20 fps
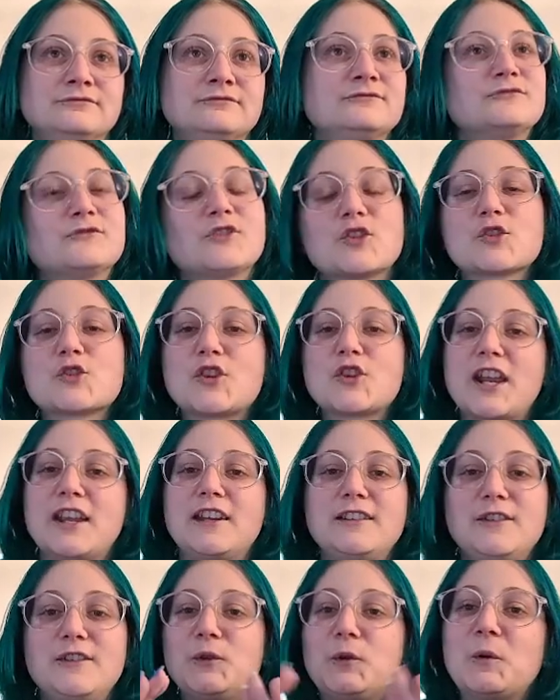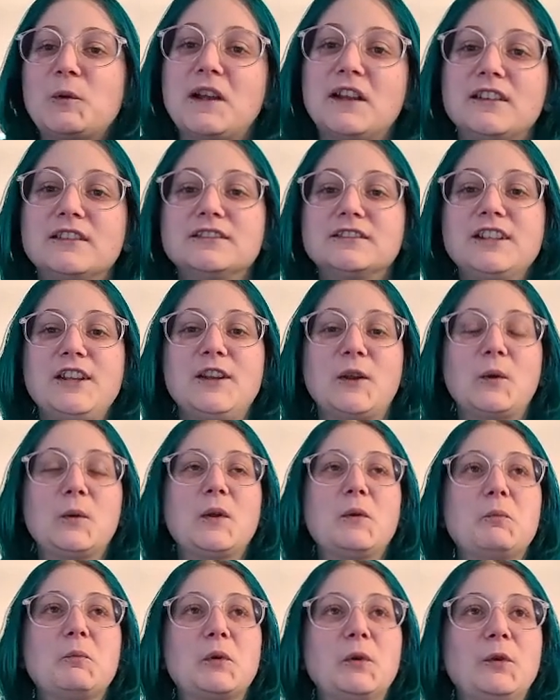Just trying to, you know,
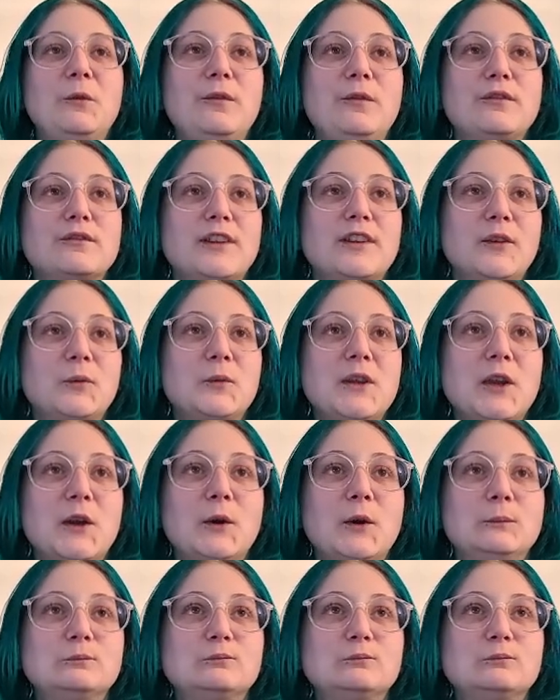improve as we go.